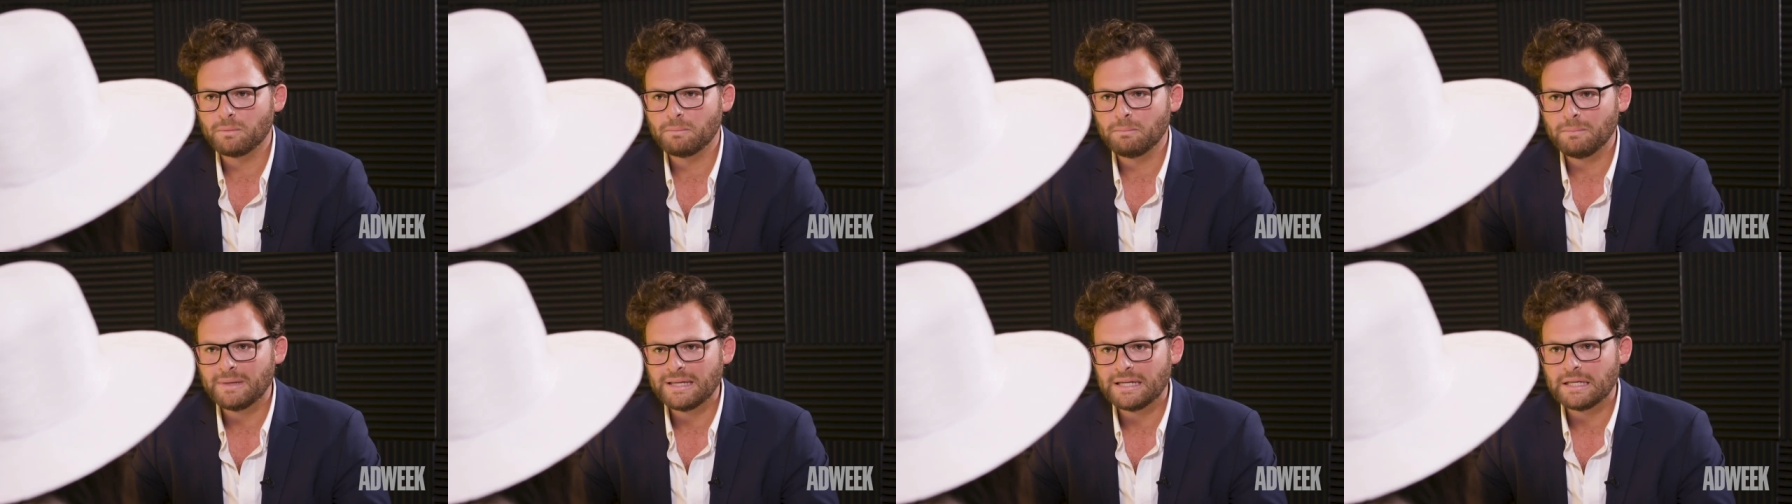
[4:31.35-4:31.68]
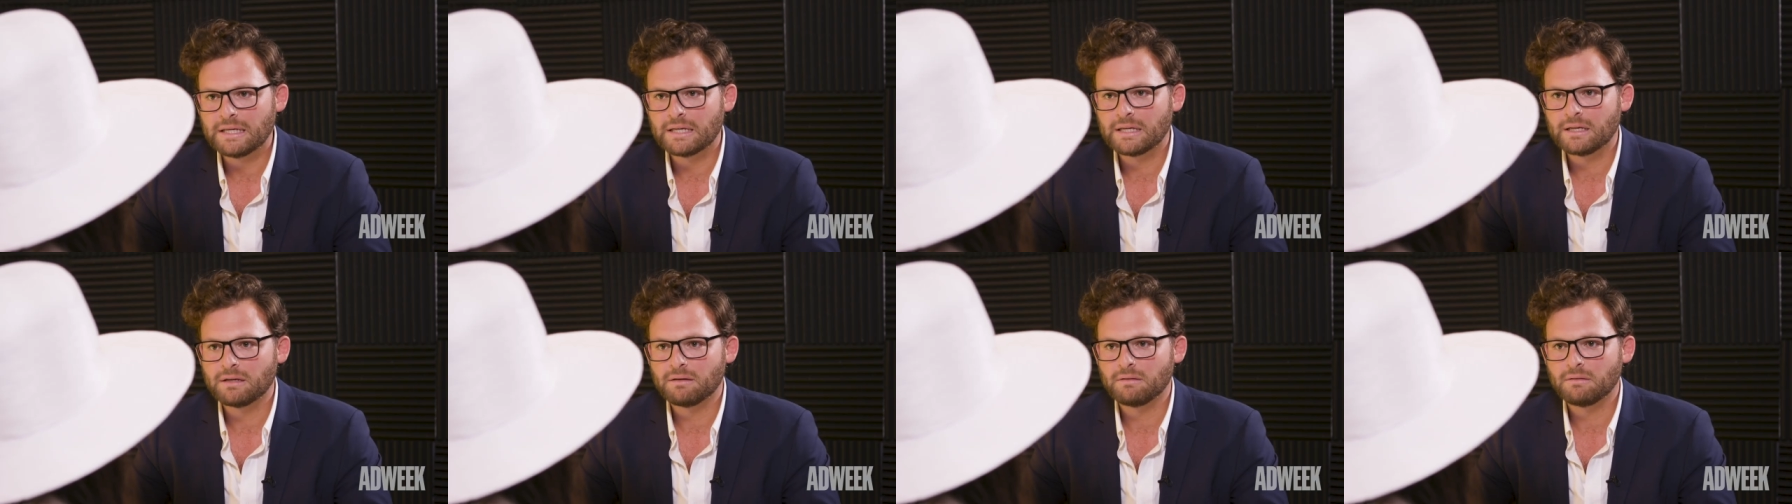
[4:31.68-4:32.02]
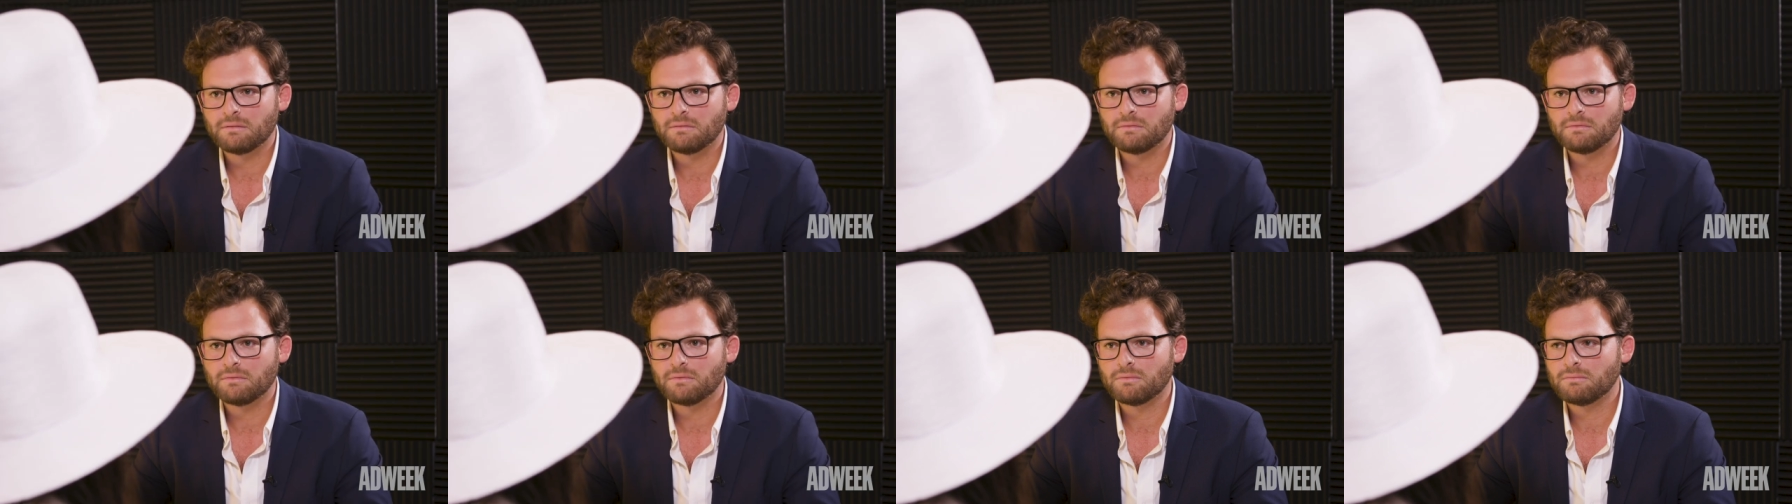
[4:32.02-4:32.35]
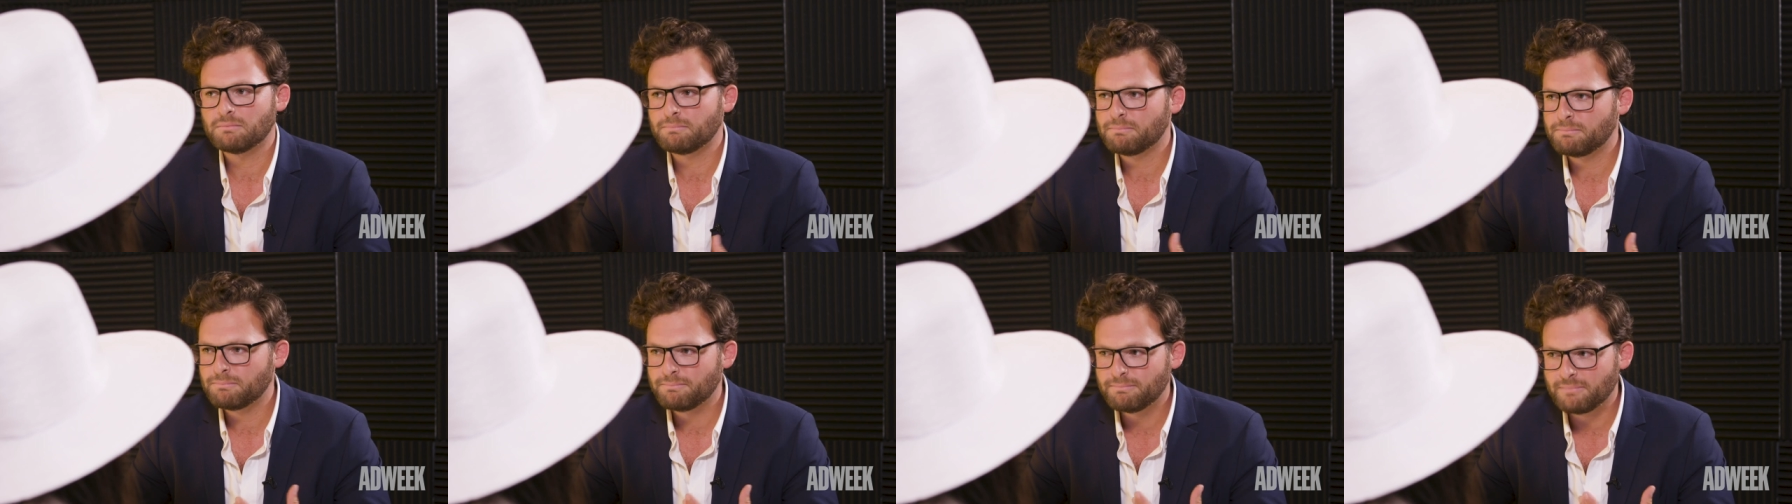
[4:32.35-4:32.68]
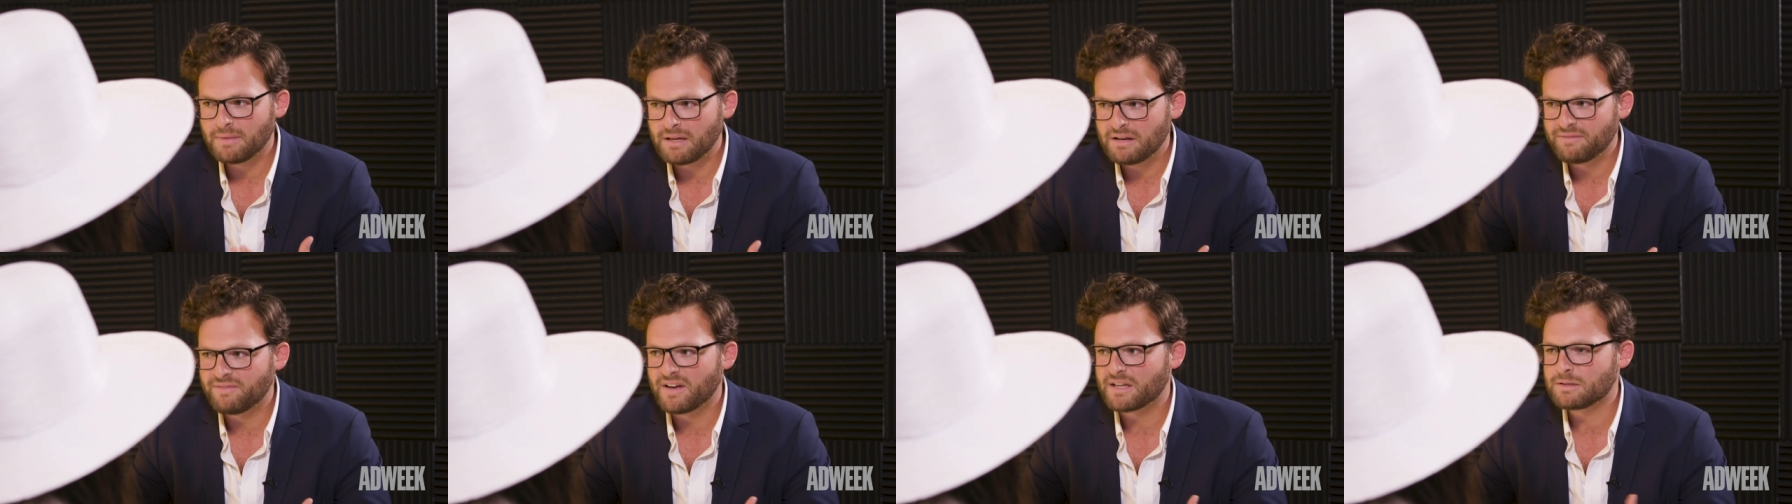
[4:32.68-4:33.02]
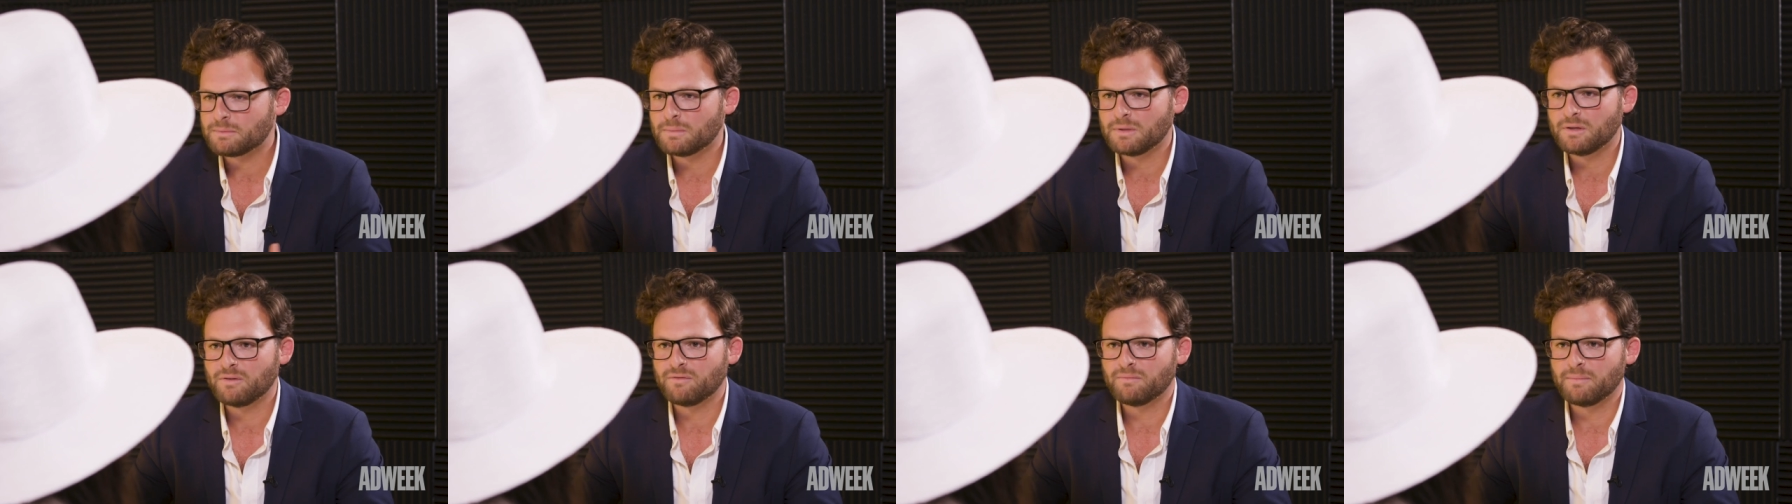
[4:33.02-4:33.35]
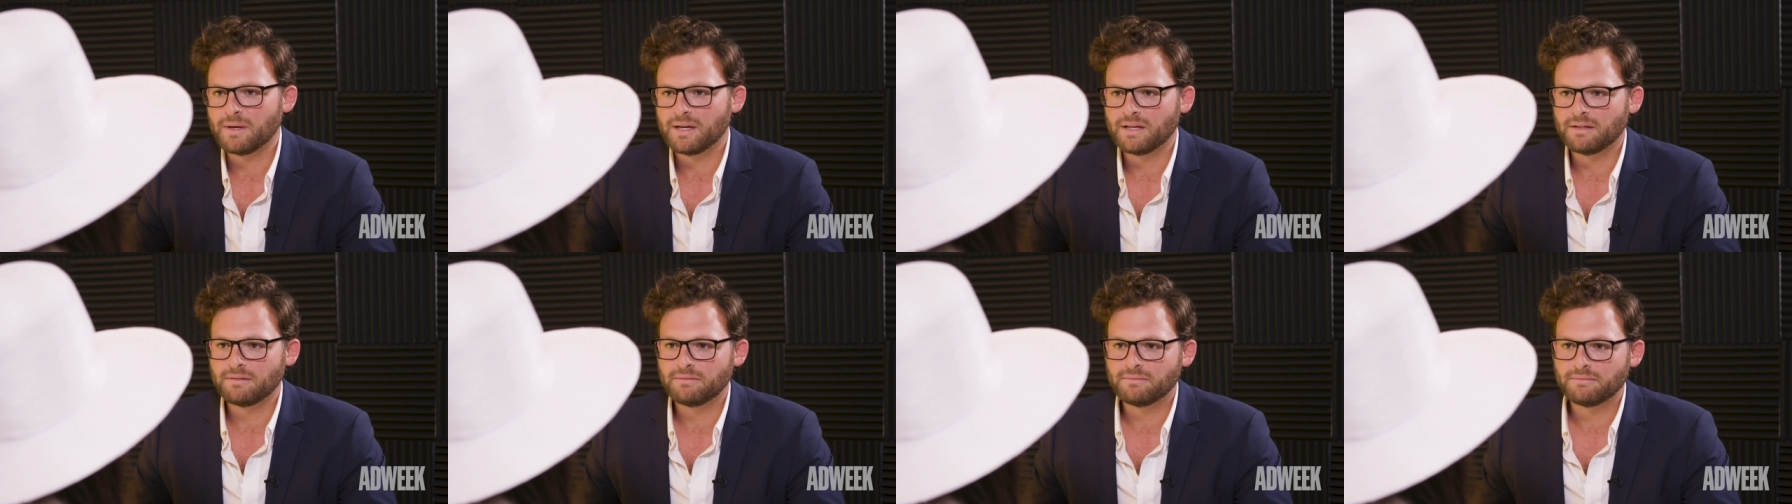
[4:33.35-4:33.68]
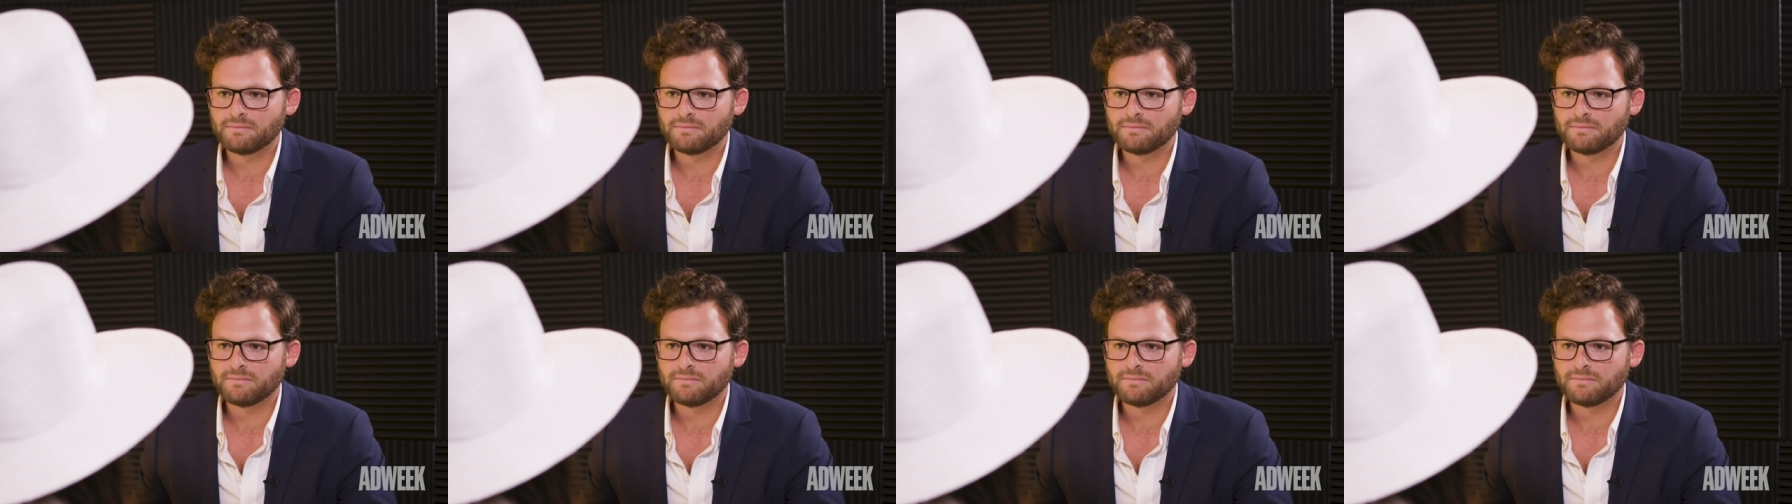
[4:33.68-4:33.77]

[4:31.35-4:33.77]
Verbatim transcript: media investment you've made?